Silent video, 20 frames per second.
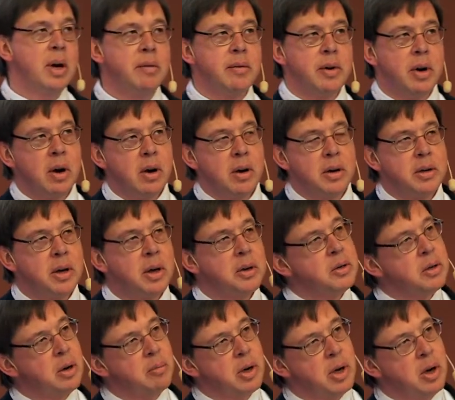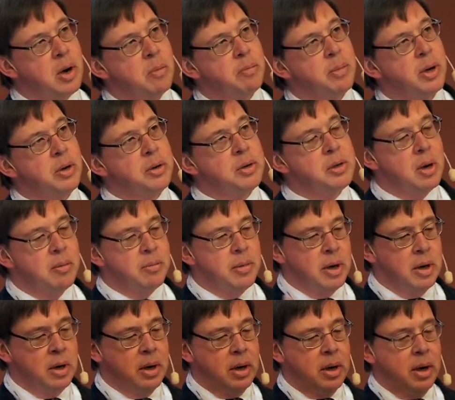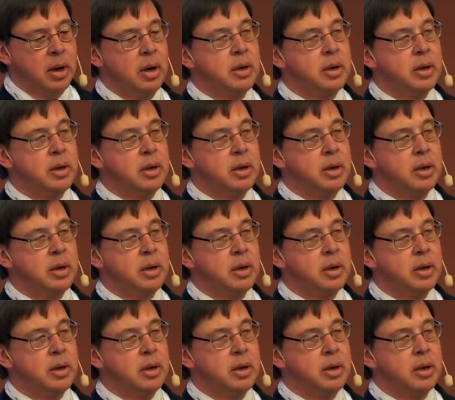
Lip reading: I have an architecture, I'm going to go build something,